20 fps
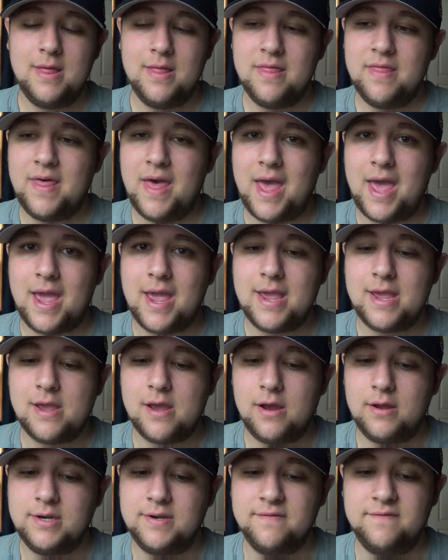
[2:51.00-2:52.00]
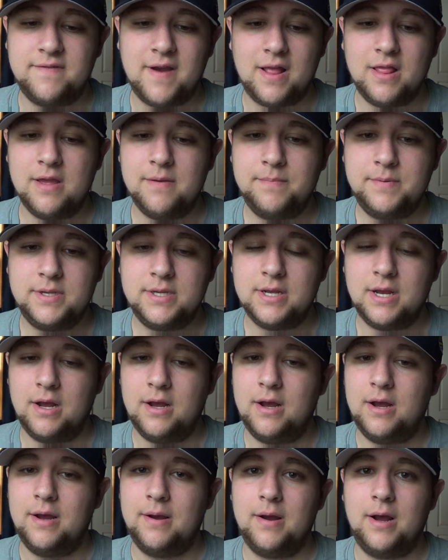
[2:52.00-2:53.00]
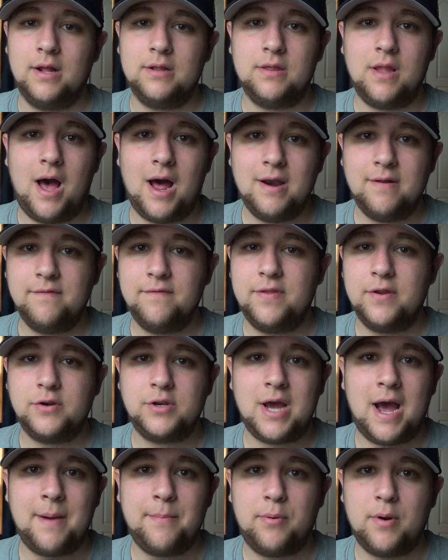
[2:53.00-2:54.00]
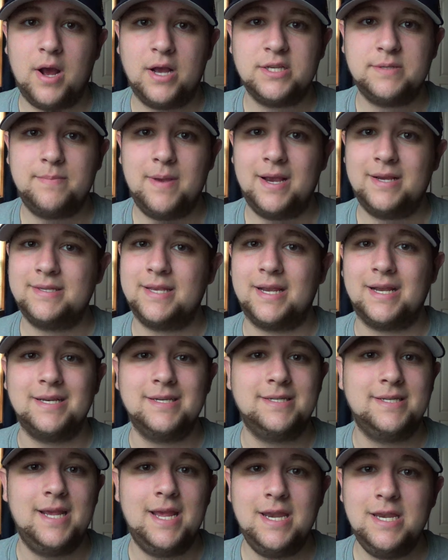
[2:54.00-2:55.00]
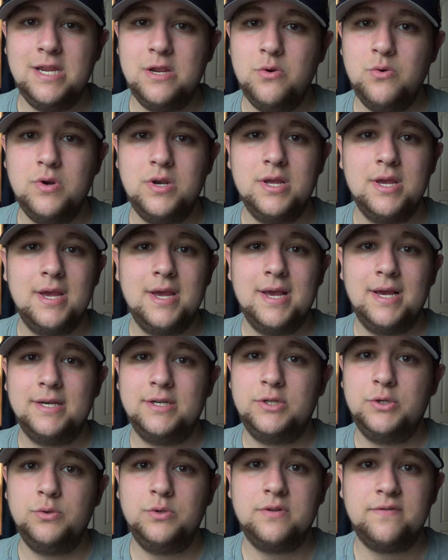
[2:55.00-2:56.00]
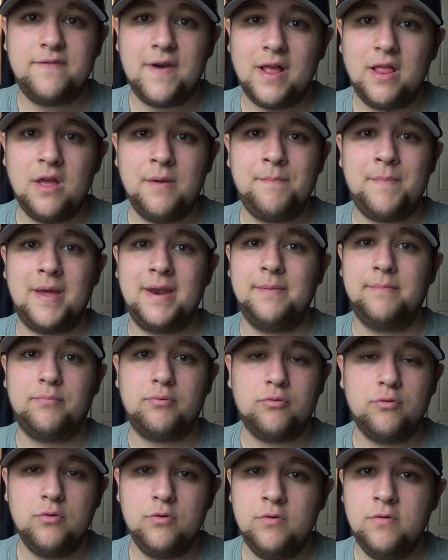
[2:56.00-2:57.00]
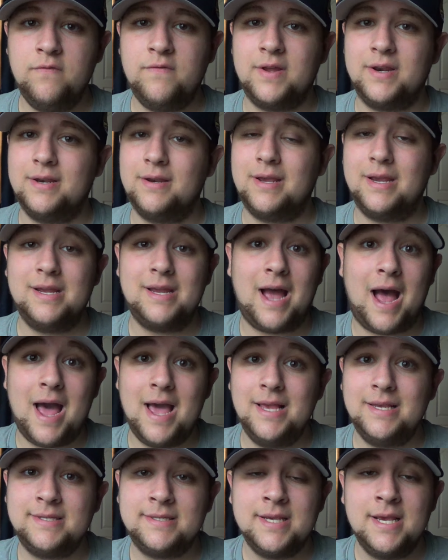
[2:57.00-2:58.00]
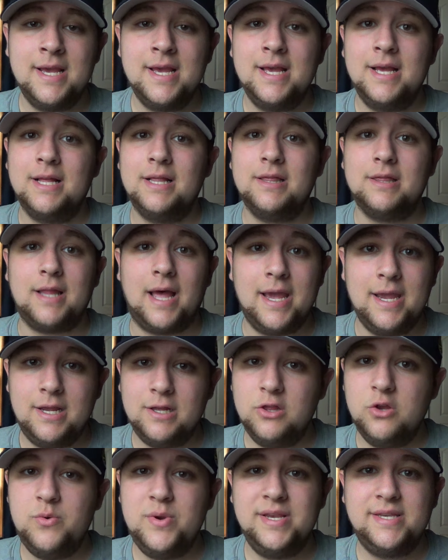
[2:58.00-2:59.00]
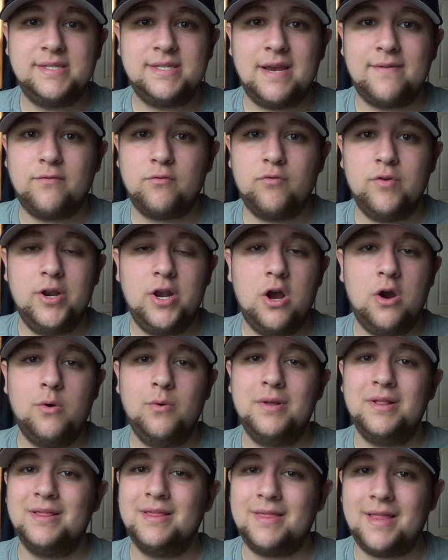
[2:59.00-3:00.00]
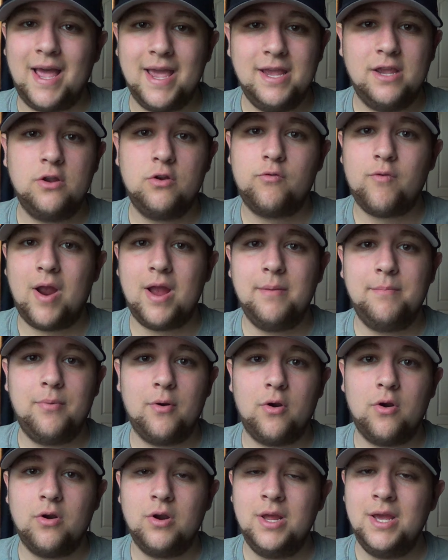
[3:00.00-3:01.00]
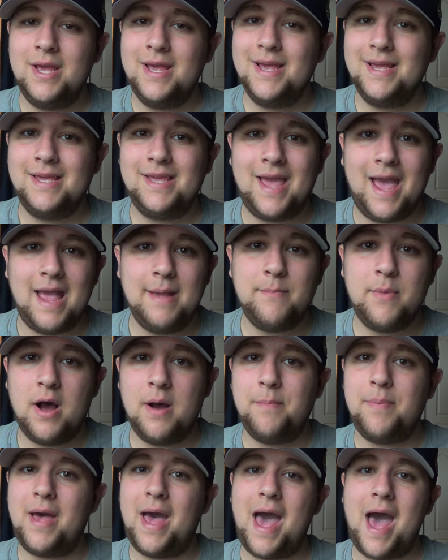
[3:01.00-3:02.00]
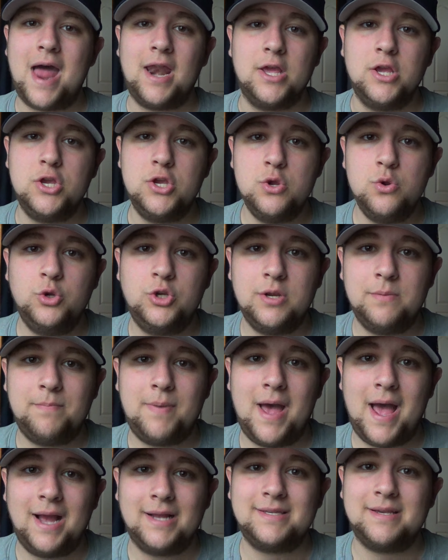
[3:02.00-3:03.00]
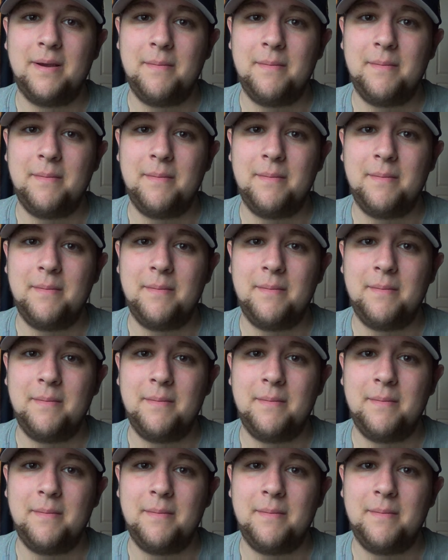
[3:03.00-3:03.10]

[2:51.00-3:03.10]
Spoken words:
They developed a lot of their top prospects. They continued to develop and improve, and guys like Luis Severino, like Greg Bird, came up, had a huge impact